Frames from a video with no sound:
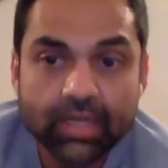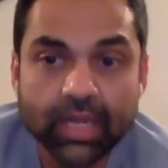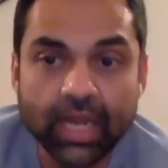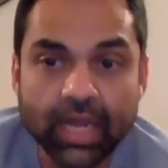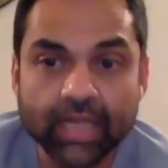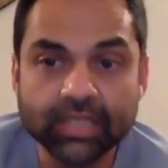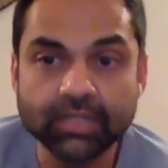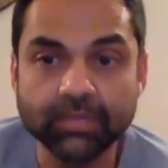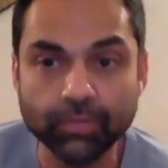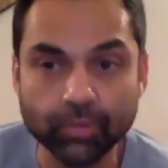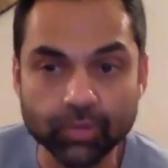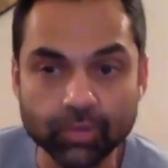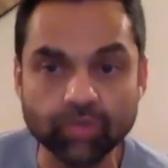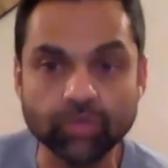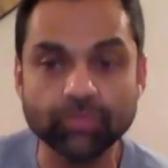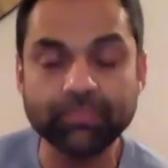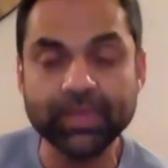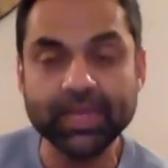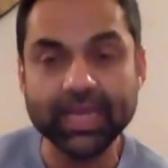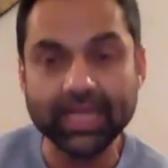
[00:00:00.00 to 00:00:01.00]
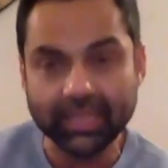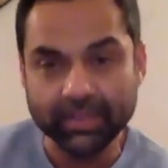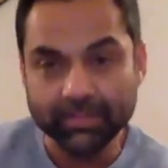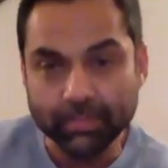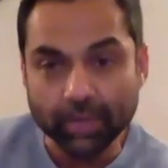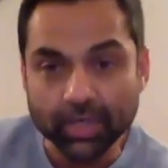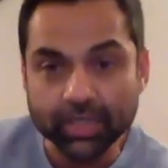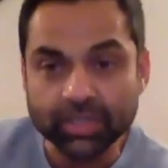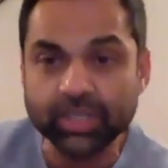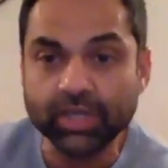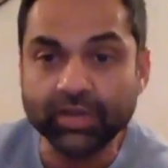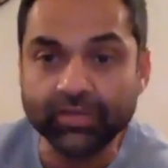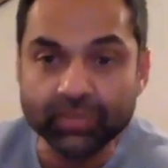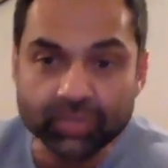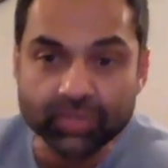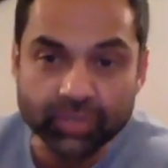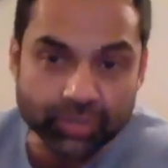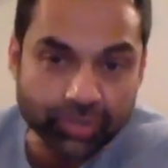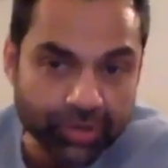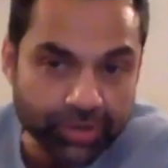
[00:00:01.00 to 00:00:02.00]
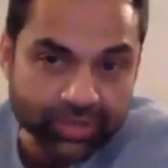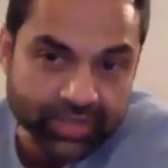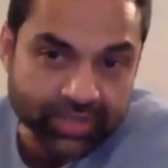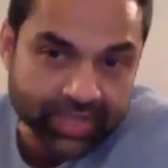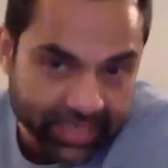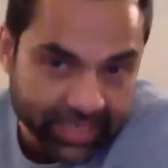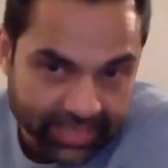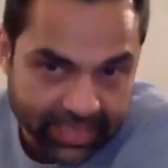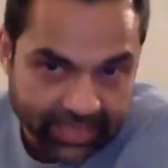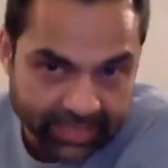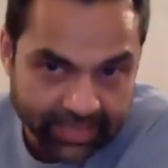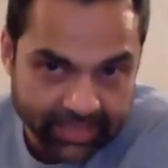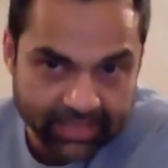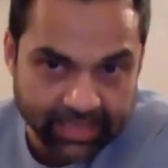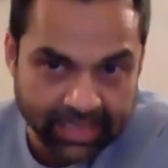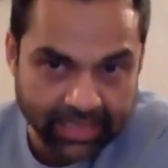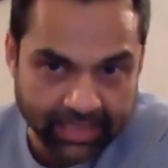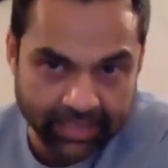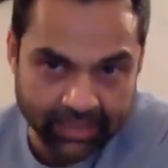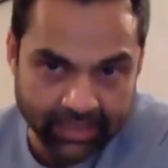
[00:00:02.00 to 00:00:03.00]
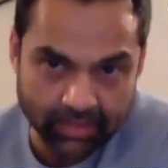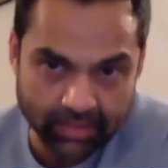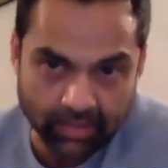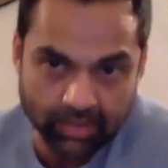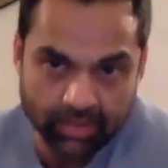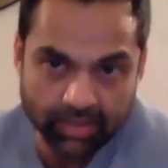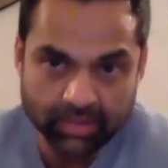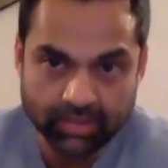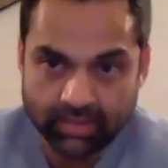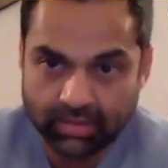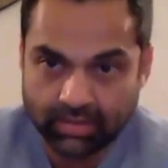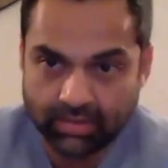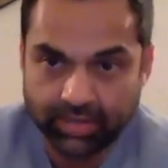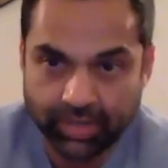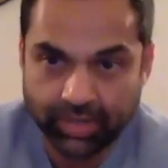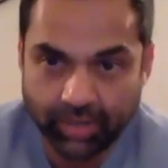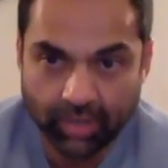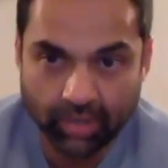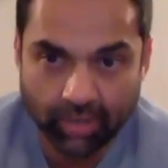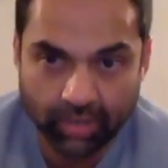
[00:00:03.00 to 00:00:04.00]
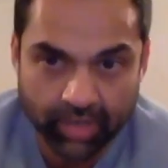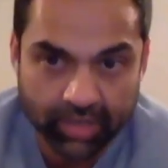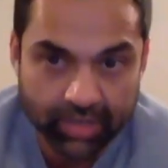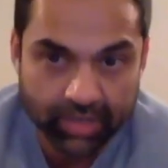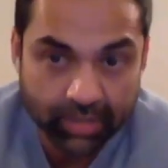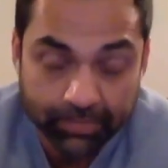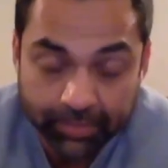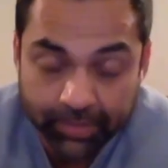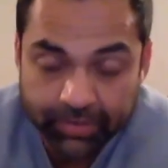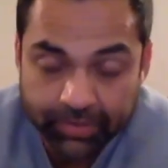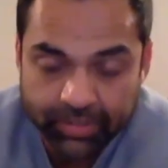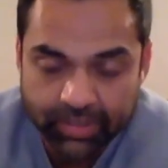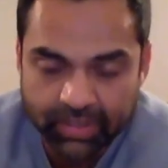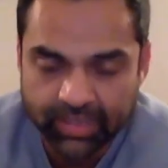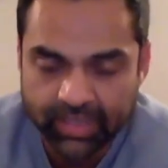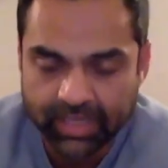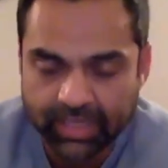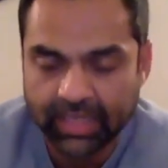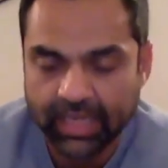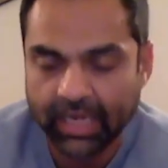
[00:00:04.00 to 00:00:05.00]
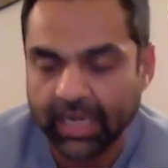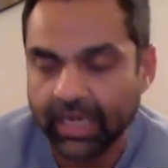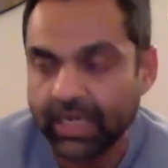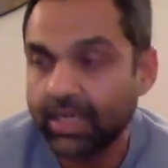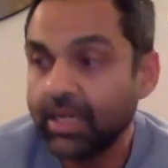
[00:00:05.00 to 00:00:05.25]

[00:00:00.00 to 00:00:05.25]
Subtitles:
as opposed to being at the mercy of a studio saying, take this actor, or a producer saying that.